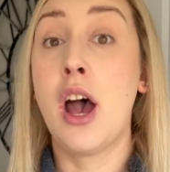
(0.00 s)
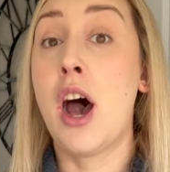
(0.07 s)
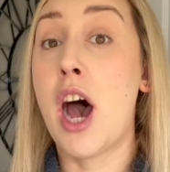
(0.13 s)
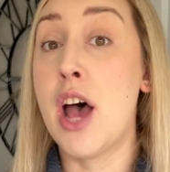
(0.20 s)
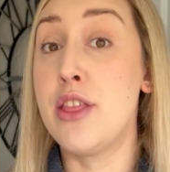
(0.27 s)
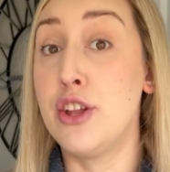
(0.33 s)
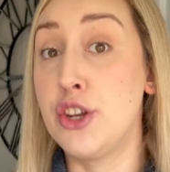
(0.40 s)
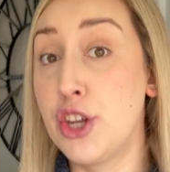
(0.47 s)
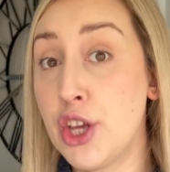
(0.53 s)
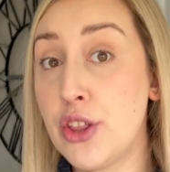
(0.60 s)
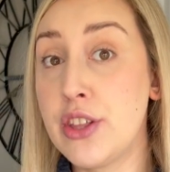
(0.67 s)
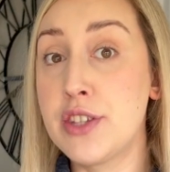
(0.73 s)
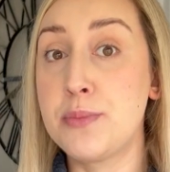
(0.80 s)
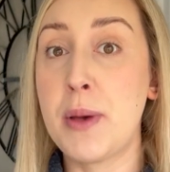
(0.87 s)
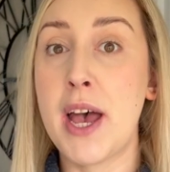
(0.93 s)
either knew
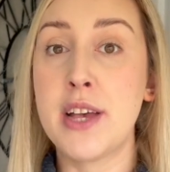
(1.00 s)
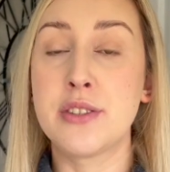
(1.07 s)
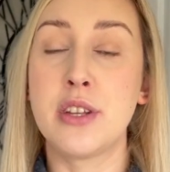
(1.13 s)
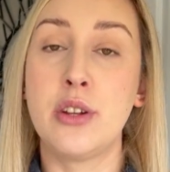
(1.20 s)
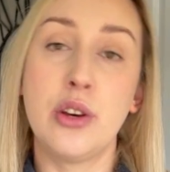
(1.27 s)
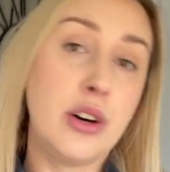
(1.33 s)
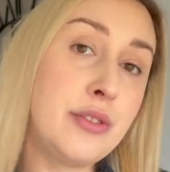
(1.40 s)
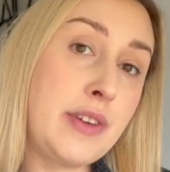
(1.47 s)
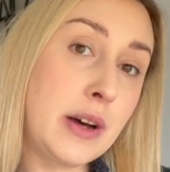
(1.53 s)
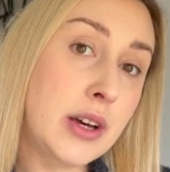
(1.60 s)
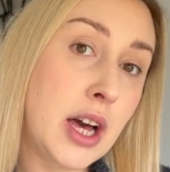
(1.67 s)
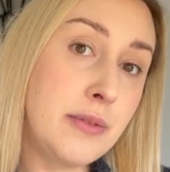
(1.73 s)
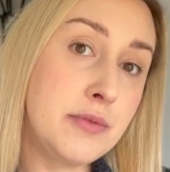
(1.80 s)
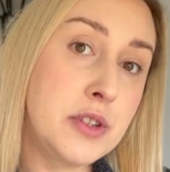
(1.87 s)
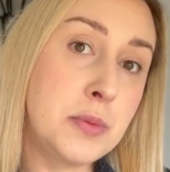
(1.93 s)
this person or felt
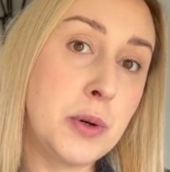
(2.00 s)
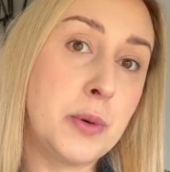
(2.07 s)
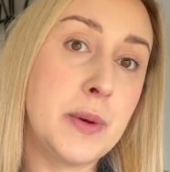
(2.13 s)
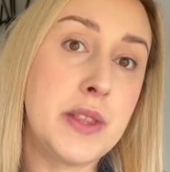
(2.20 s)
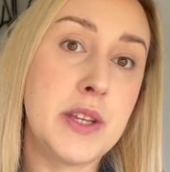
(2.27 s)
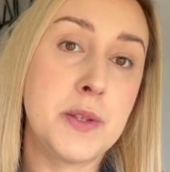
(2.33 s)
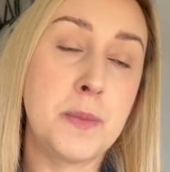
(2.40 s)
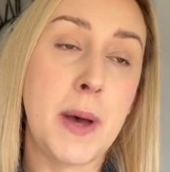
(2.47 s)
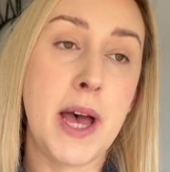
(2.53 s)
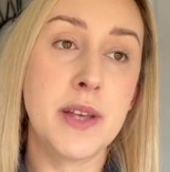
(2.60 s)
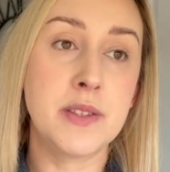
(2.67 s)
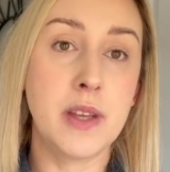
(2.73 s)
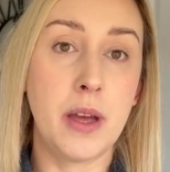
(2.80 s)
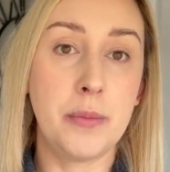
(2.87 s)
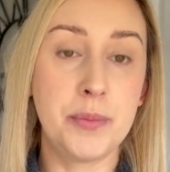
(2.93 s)
comfortable with this
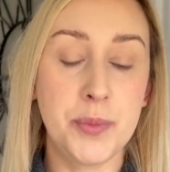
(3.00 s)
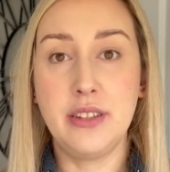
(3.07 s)
person.